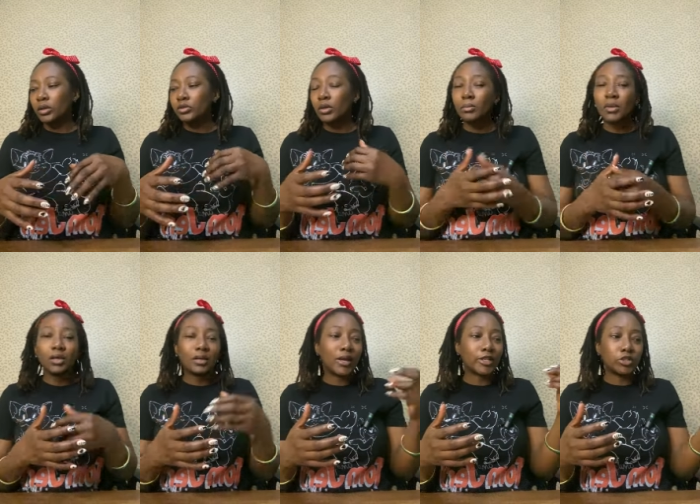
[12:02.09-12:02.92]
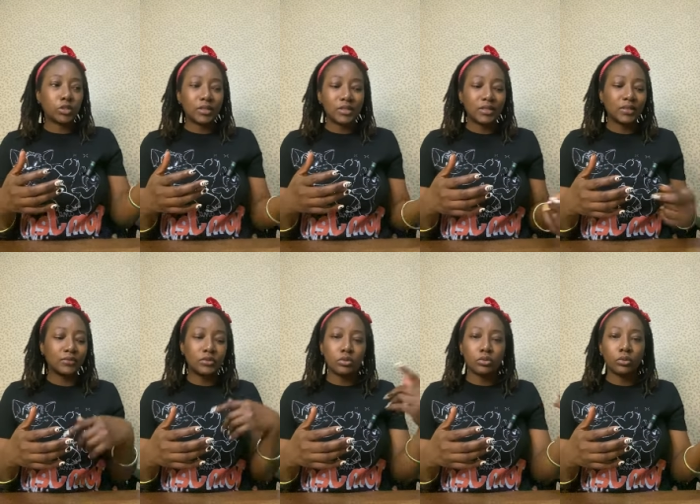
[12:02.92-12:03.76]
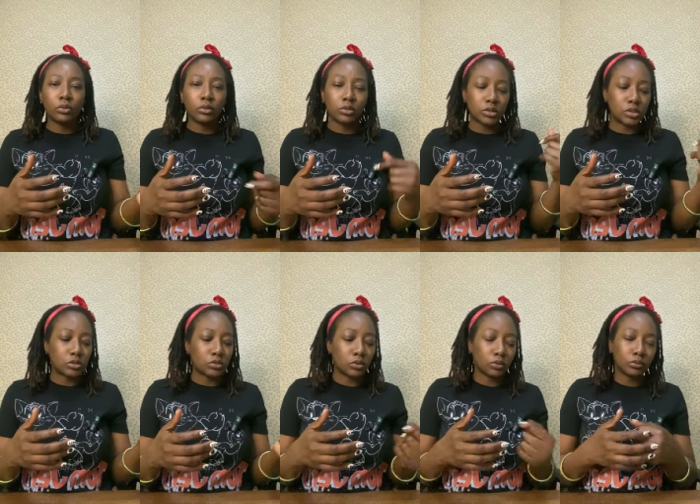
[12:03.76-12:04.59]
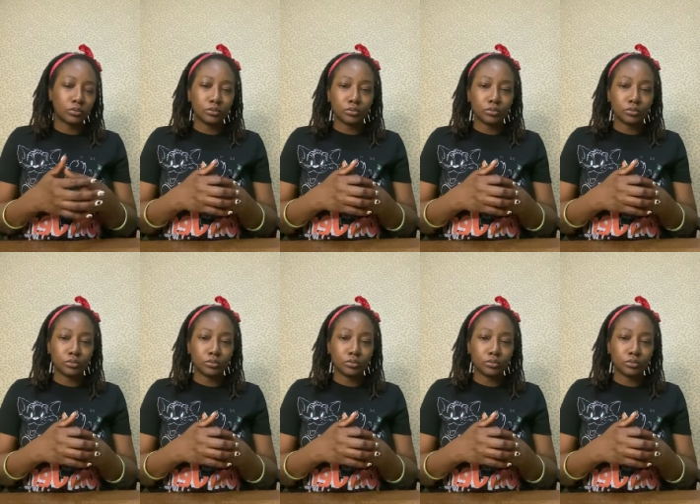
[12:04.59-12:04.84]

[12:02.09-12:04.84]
Something you can just leave to run on its own.